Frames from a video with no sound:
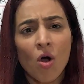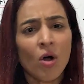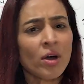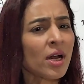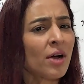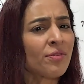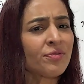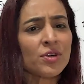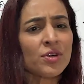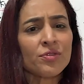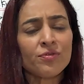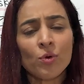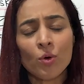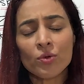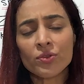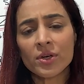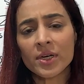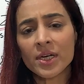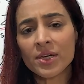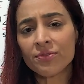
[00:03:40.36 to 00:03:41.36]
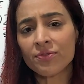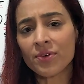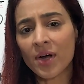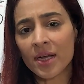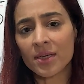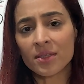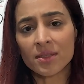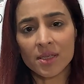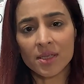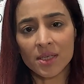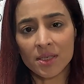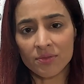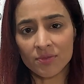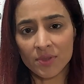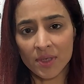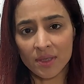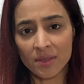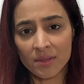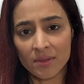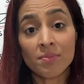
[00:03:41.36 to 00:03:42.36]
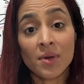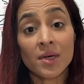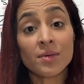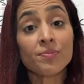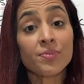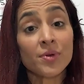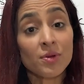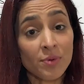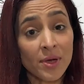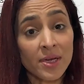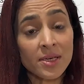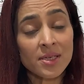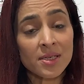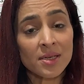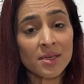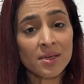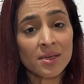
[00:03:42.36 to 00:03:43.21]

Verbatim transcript: or after 4.35 in the evening. But prevent